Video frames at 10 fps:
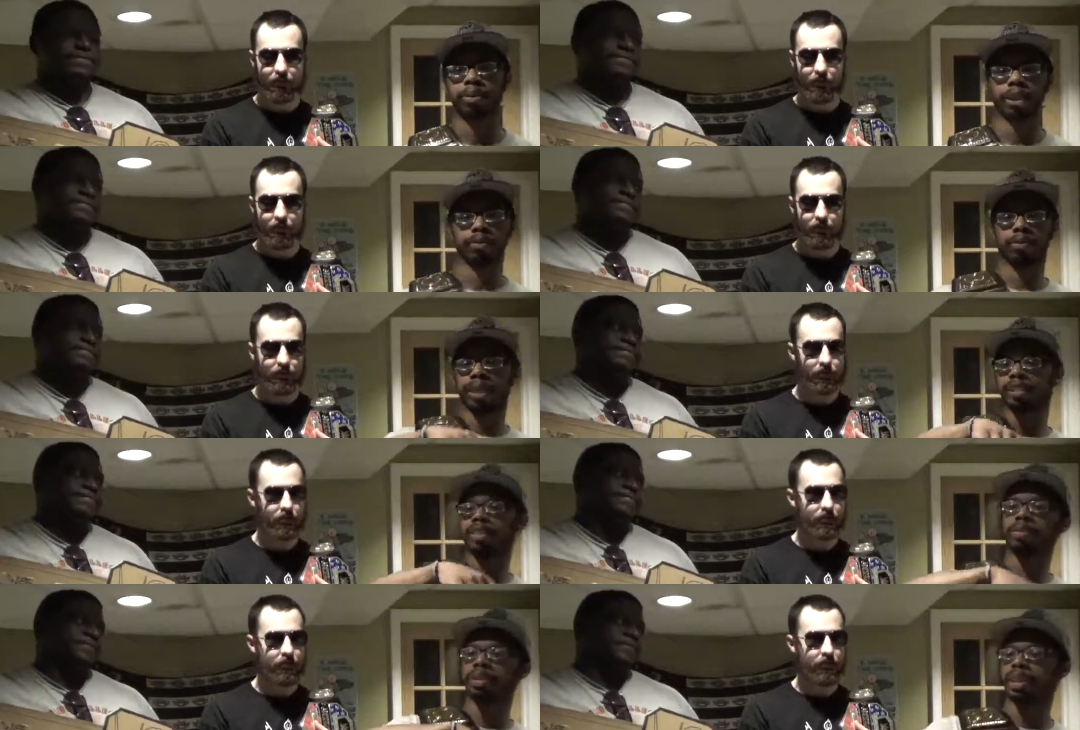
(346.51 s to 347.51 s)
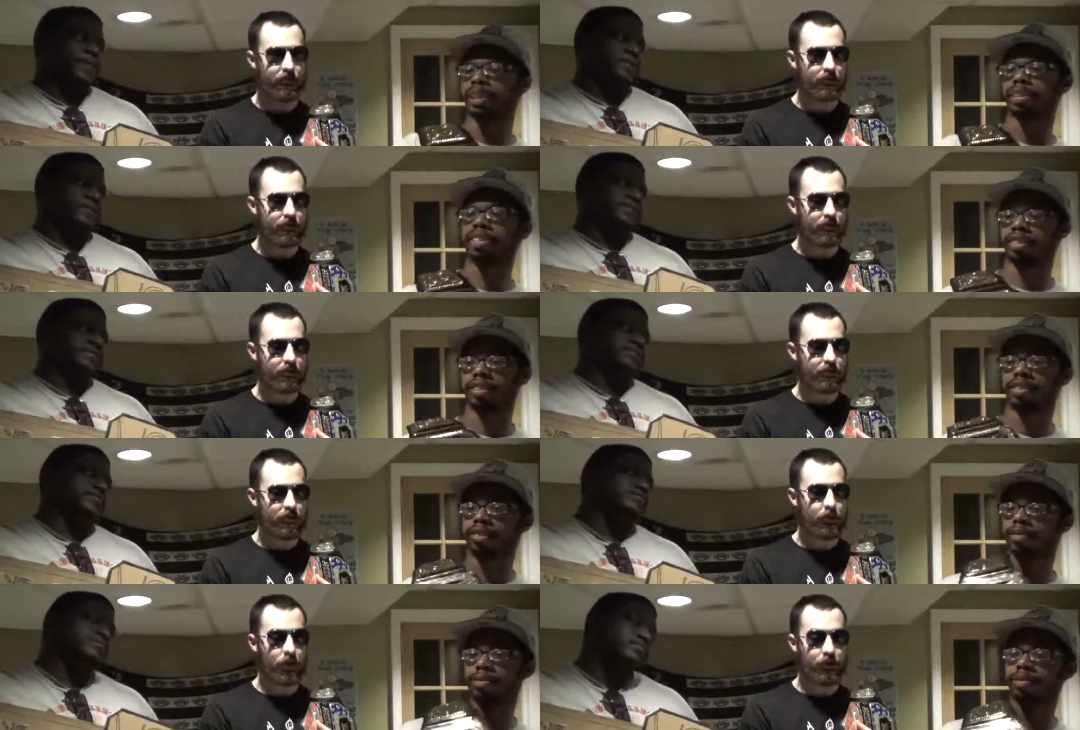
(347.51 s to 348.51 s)
Speaker 1: when they ran to the plate and just
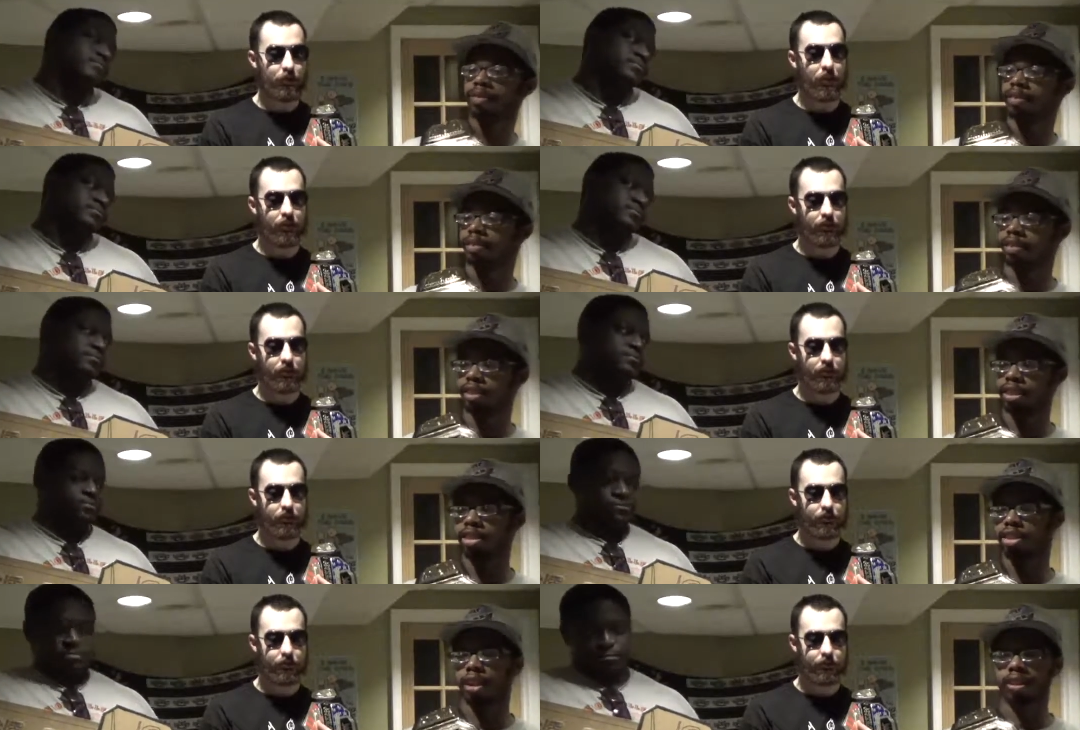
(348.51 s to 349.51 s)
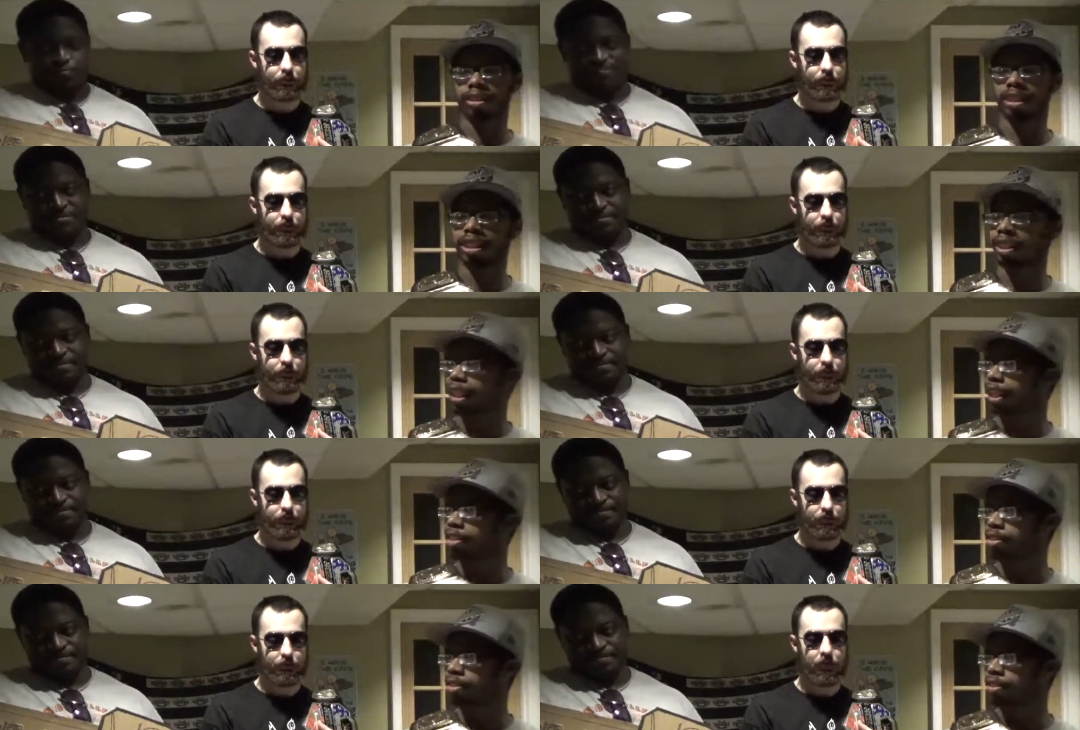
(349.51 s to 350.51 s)
Charge the mound. Just charge the uh,
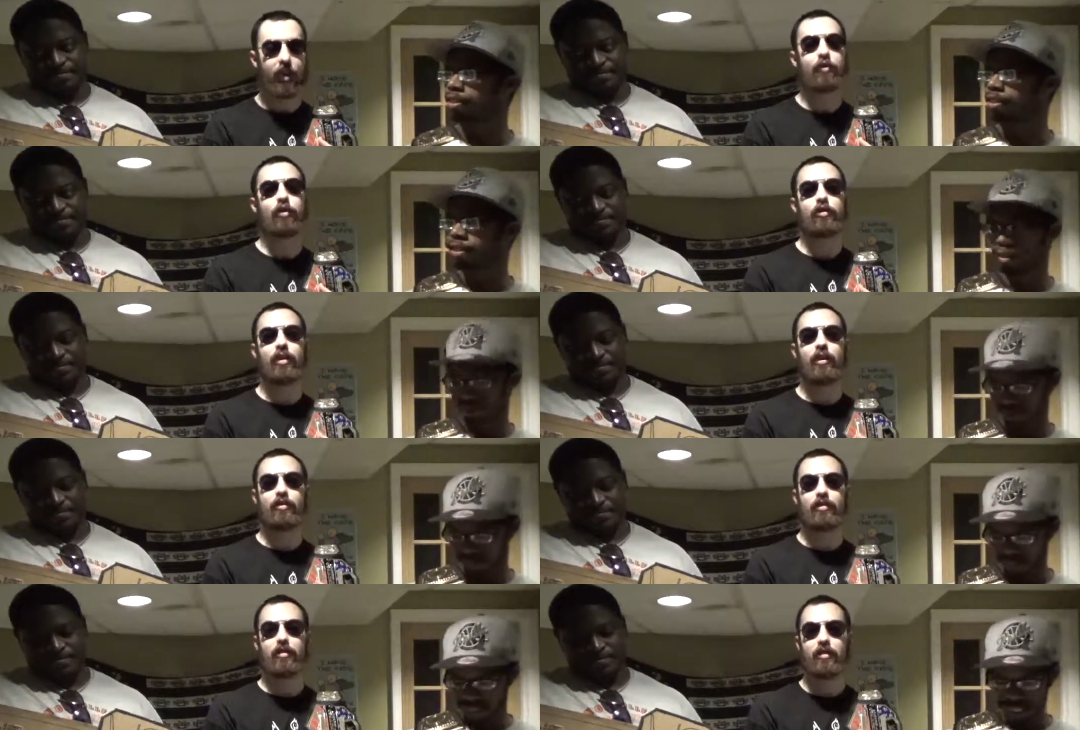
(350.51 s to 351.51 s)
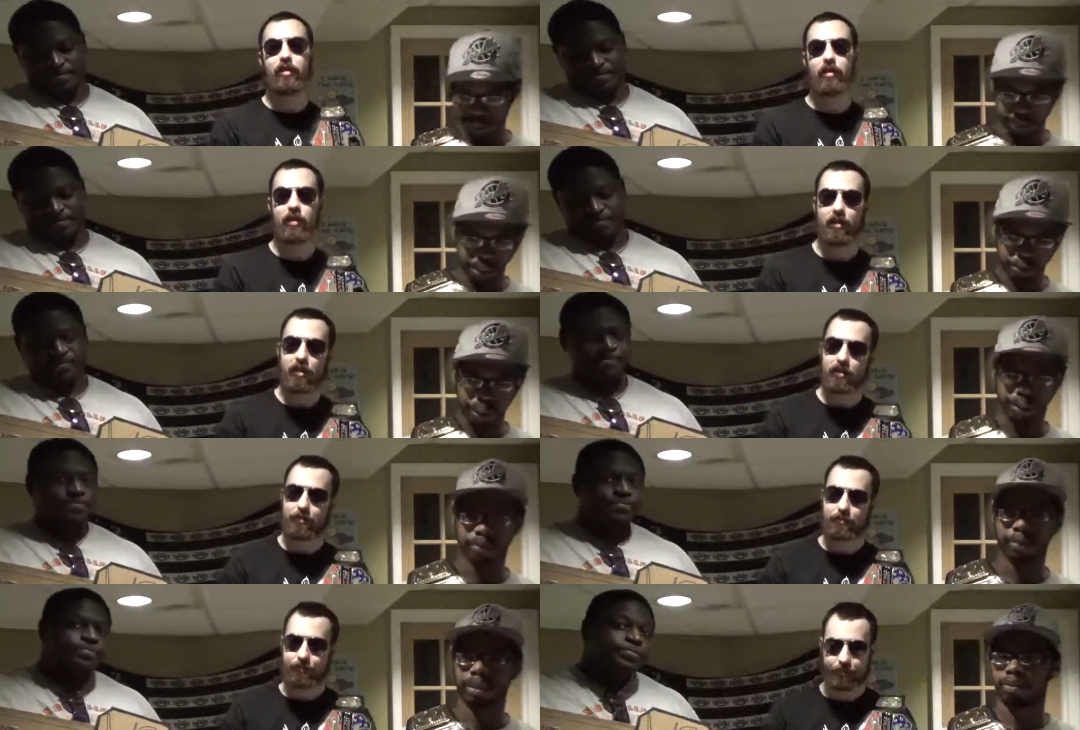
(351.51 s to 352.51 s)
catcher.
Speaker 2: Yeah, charge the catcher.
Speaker 1: Yeah, but anyway,
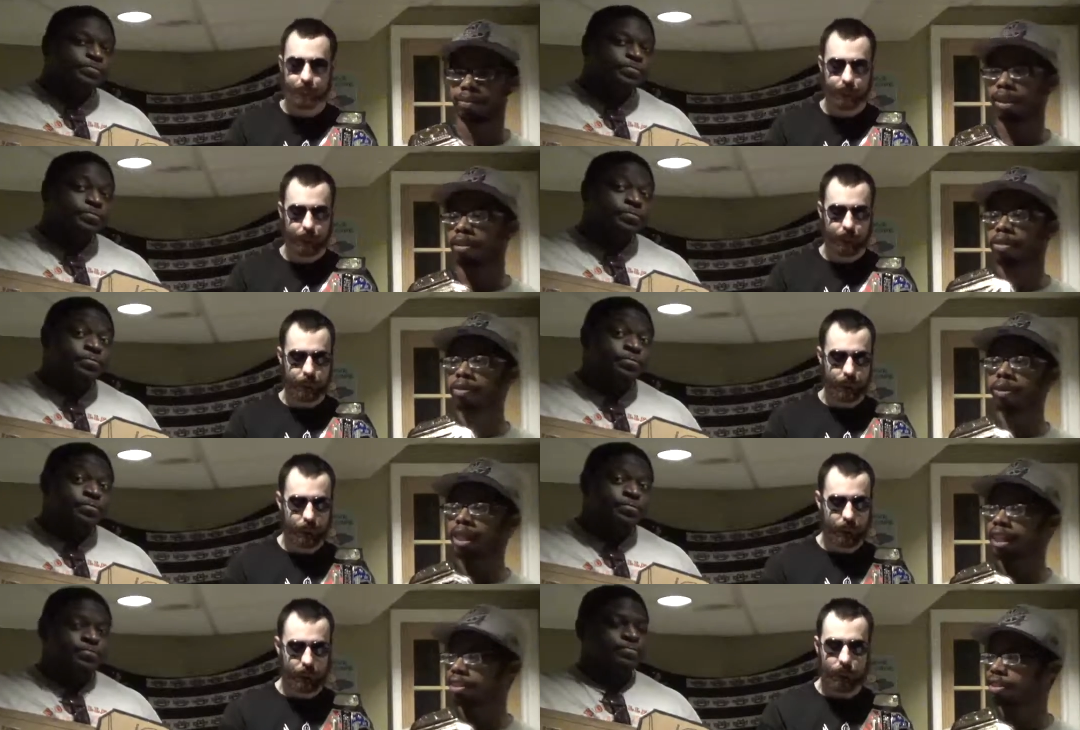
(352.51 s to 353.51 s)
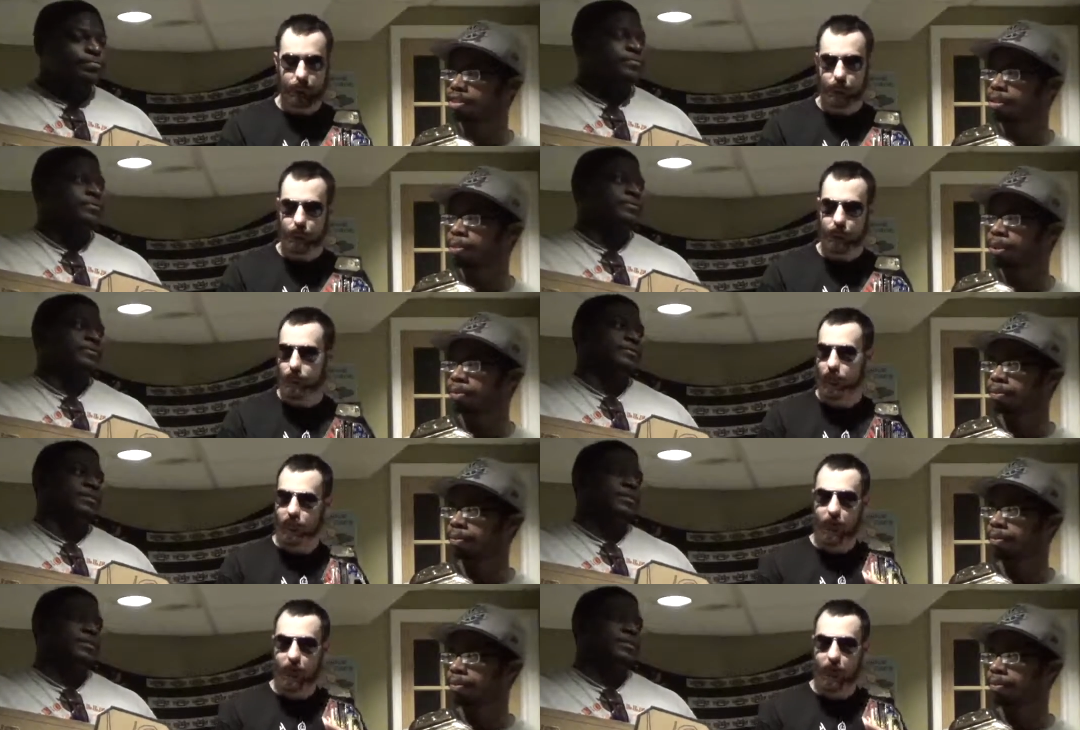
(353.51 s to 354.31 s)
we all going Lashley and Strowman. Yeah,